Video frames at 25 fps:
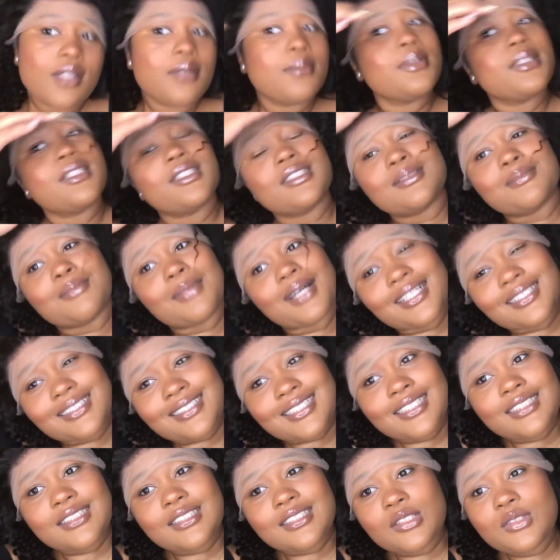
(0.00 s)
because my
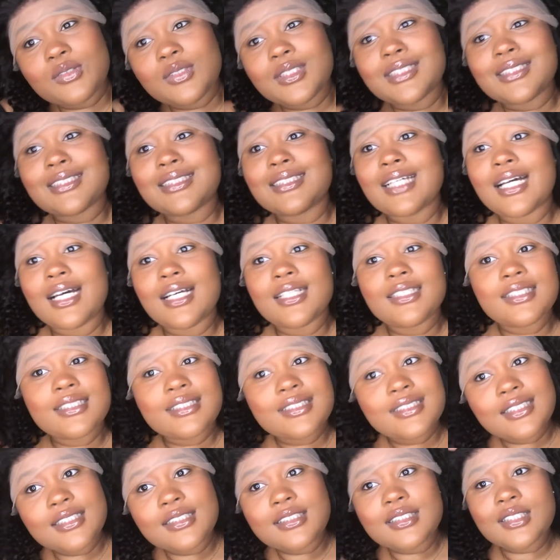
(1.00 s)
skin tone is not
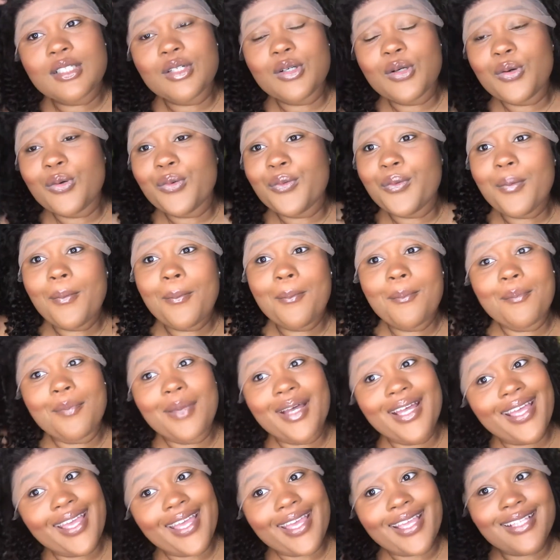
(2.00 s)
this skin tone,
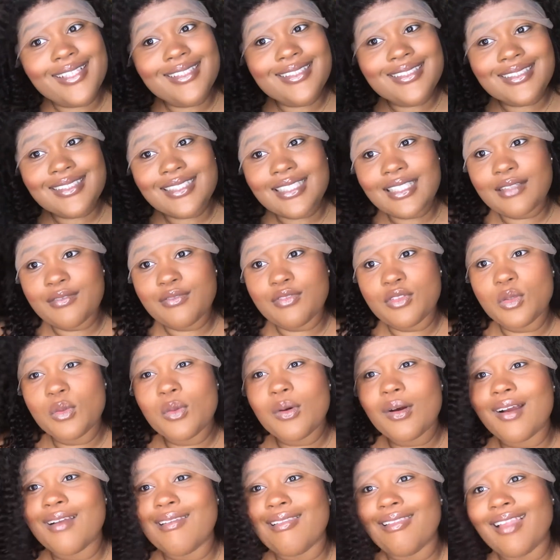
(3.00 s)
but if you
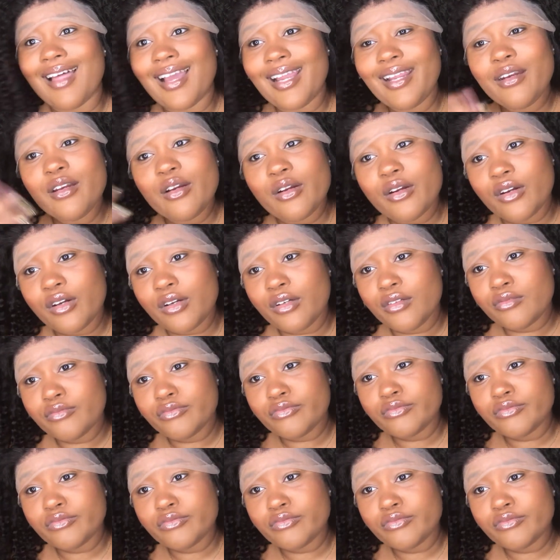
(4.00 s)
are lighter,